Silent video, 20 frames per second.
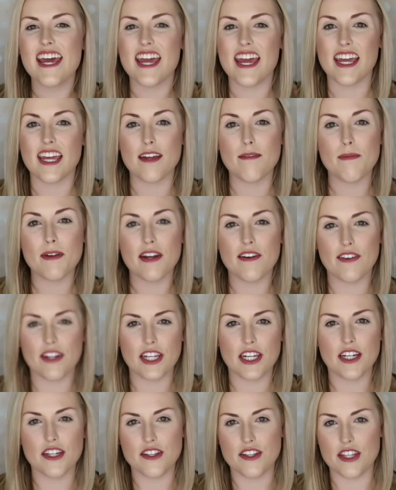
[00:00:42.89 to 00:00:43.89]
it can be a
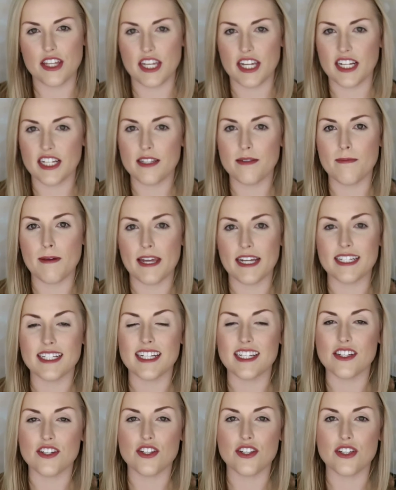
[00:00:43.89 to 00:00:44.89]
really good thing to pay
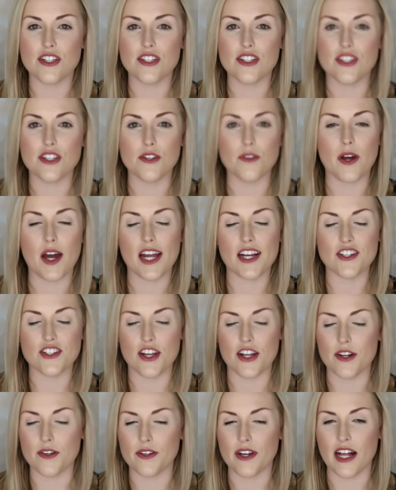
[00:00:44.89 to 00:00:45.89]
attention to
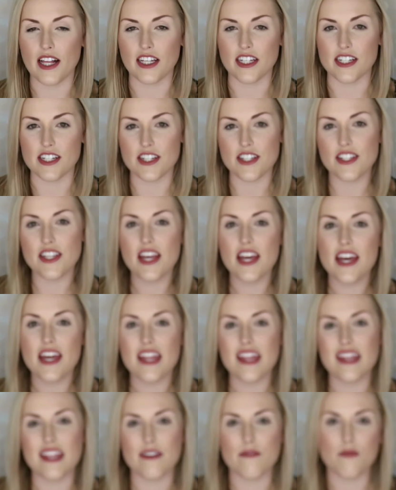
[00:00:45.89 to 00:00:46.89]
eyeshadow colors
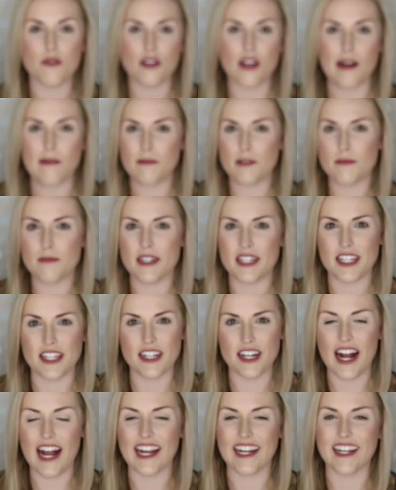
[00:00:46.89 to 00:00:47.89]
that will complement
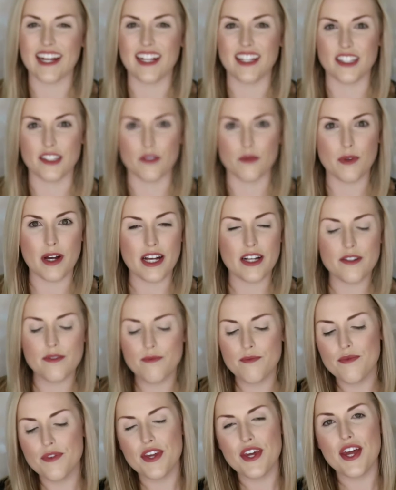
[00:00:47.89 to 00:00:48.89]
your eye color well.